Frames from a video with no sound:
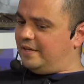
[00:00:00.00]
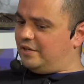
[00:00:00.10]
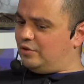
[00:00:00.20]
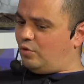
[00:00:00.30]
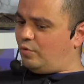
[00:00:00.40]

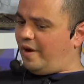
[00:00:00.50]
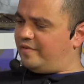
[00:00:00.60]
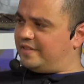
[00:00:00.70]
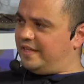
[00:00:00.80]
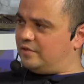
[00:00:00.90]
you know,
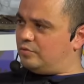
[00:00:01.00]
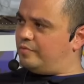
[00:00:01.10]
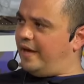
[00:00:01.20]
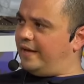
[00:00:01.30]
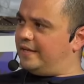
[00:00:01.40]
gravitate to
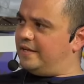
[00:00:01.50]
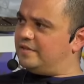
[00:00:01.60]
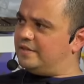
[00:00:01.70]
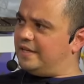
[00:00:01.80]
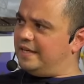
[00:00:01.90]
that.
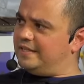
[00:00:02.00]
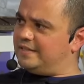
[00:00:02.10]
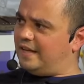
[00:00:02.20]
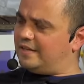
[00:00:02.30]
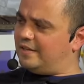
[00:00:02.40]
Isn't,
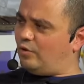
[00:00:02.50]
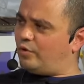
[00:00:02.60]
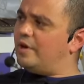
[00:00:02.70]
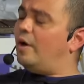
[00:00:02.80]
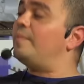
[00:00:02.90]
isn't that,
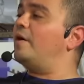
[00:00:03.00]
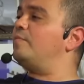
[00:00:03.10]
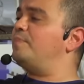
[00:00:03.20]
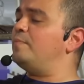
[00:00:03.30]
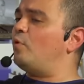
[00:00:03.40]
or uh,
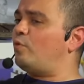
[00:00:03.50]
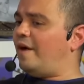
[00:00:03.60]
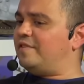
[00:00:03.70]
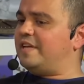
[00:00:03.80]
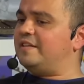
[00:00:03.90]
people
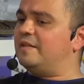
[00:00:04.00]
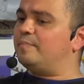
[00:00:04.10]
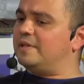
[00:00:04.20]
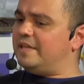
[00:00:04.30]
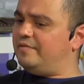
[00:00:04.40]
gravitate in
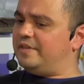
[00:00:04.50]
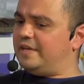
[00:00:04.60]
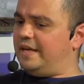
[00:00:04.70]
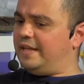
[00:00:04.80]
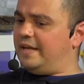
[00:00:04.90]
believing
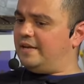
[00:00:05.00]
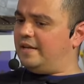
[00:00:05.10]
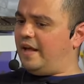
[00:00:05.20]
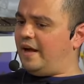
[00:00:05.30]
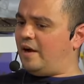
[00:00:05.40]
in a,
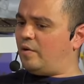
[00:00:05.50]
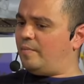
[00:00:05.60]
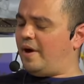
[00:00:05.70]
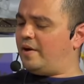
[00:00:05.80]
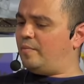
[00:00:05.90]
in a higher,
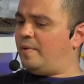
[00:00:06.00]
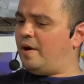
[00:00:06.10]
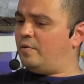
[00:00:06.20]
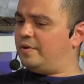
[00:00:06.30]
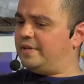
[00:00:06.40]
higher
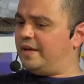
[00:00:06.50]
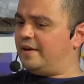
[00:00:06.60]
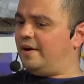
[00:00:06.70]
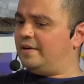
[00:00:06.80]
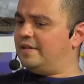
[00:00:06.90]
power in a
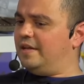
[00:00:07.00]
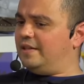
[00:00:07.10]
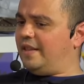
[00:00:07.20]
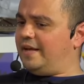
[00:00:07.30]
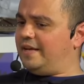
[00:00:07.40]
god.
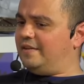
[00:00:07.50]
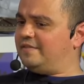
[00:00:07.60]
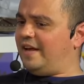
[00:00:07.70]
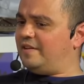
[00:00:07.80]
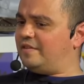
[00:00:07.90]
Like, is
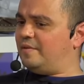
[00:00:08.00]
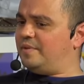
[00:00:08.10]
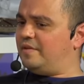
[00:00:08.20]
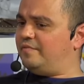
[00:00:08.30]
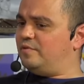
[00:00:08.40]
that
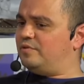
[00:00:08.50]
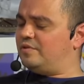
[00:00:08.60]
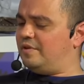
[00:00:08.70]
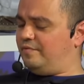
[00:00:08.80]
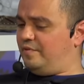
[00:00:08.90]
something infused in,
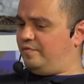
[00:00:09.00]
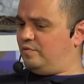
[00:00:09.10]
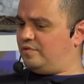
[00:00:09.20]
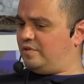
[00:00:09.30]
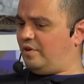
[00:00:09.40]

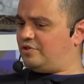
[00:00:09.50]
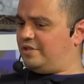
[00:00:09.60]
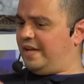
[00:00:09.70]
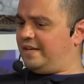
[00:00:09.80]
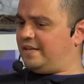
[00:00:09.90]
infused in our
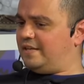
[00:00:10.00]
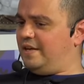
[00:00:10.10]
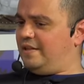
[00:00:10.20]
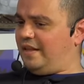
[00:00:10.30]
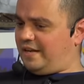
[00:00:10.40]
genetic
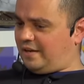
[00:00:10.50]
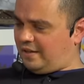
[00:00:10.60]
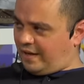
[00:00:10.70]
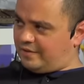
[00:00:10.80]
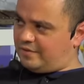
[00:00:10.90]
that
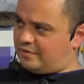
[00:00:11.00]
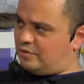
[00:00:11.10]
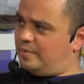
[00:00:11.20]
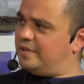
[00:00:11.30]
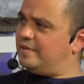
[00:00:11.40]
inclines us
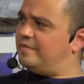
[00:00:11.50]
to believe